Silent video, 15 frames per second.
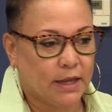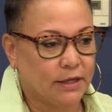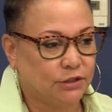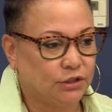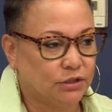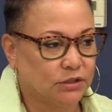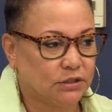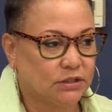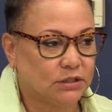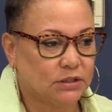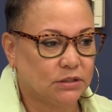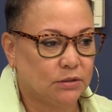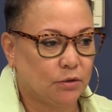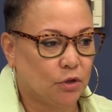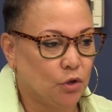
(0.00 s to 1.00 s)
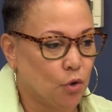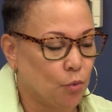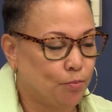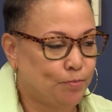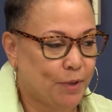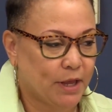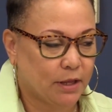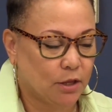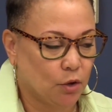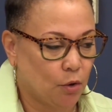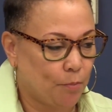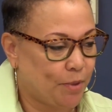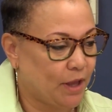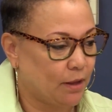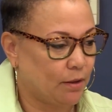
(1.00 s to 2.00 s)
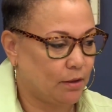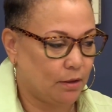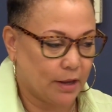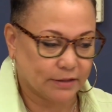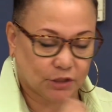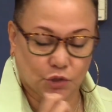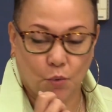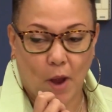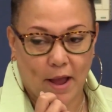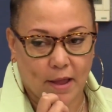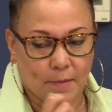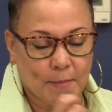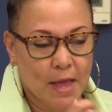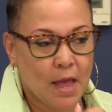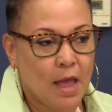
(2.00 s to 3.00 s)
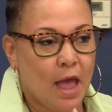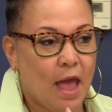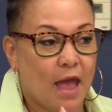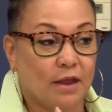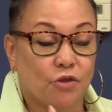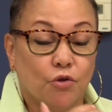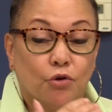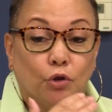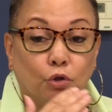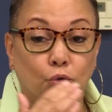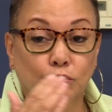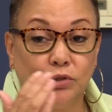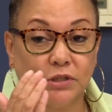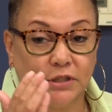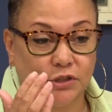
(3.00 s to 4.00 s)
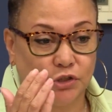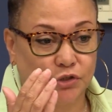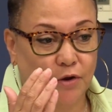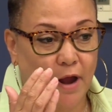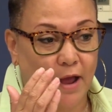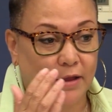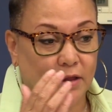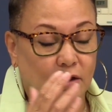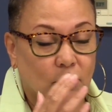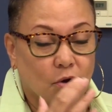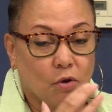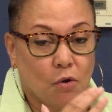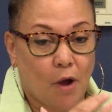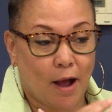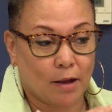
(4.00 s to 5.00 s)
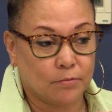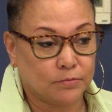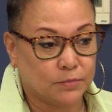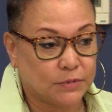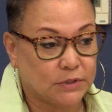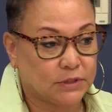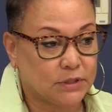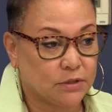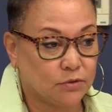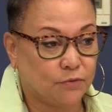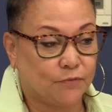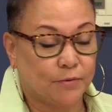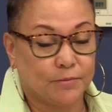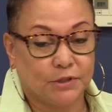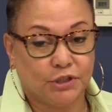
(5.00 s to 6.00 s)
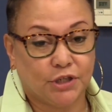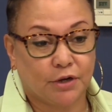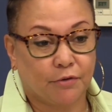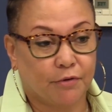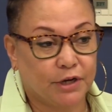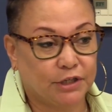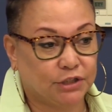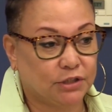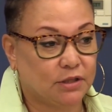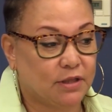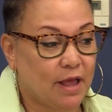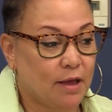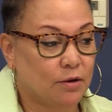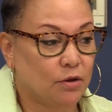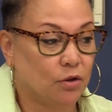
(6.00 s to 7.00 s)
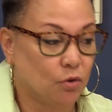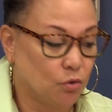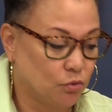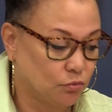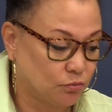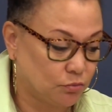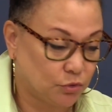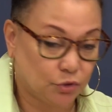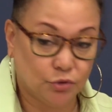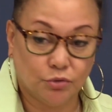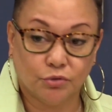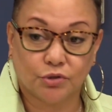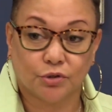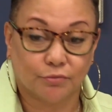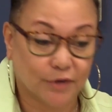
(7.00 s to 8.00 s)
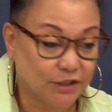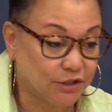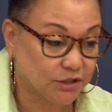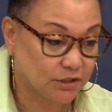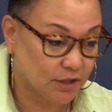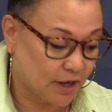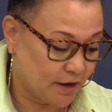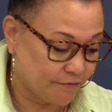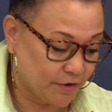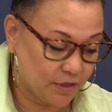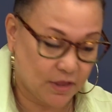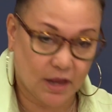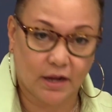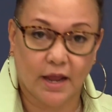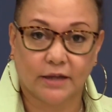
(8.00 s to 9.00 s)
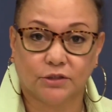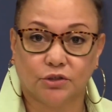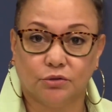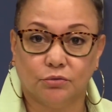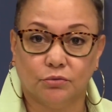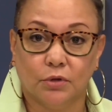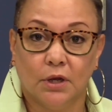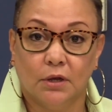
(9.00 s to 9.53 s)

and just pick and swipe, and you're losing track. I'm still from the generation that, you used to register everything that you